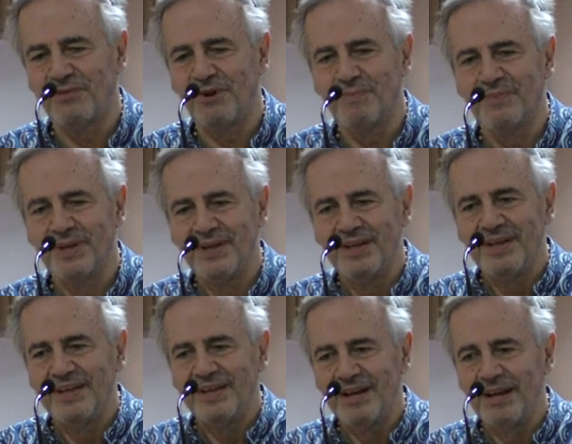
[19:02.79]
from
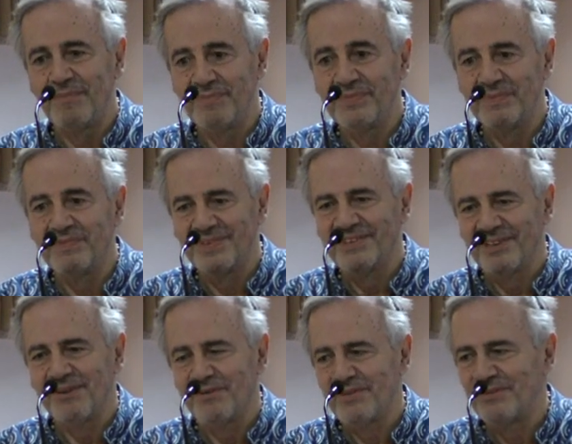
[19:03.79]
um,
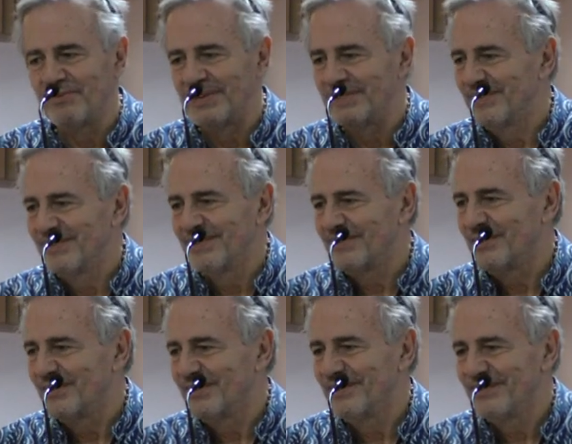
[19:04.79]
you know the re
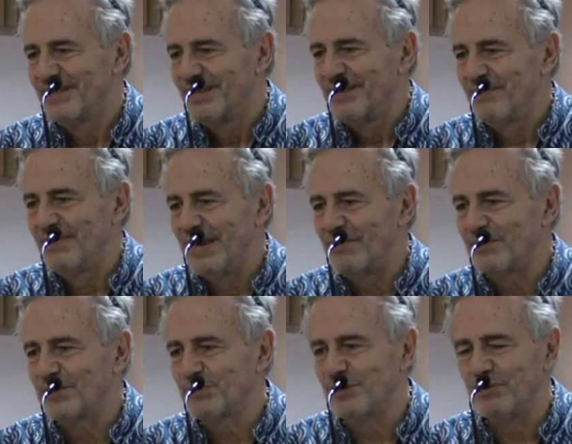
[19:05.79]
the
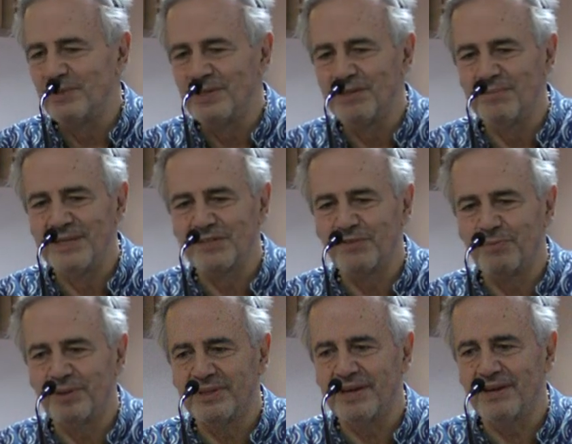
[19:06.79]
relations between the means of
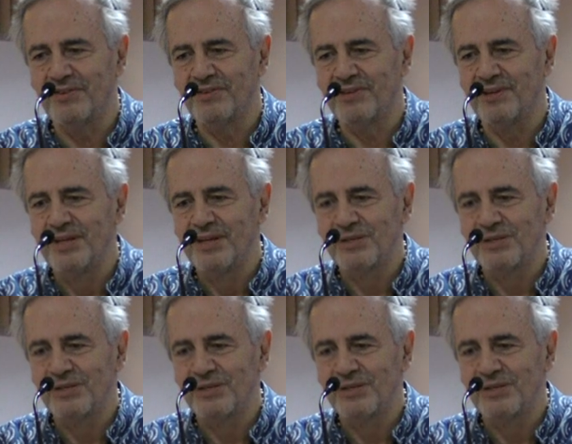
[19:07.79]
production.